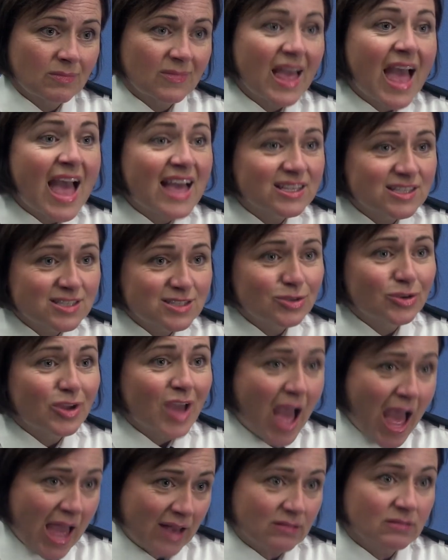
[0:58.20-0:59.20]
Yes, you
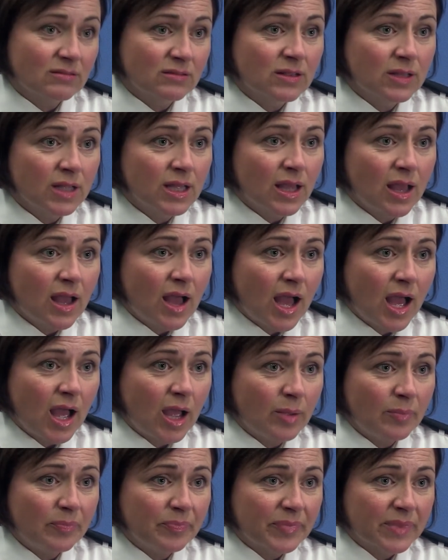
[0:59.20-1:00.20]
can.
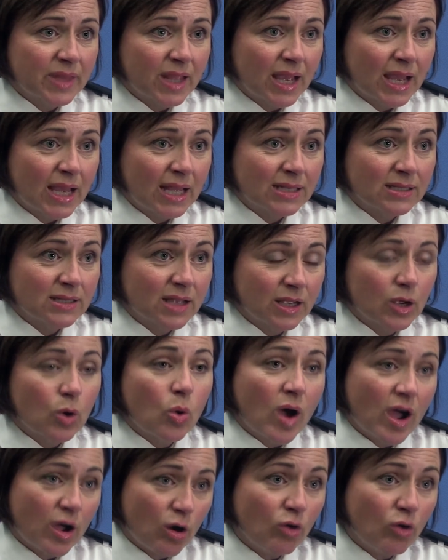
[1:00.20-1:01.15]
And quite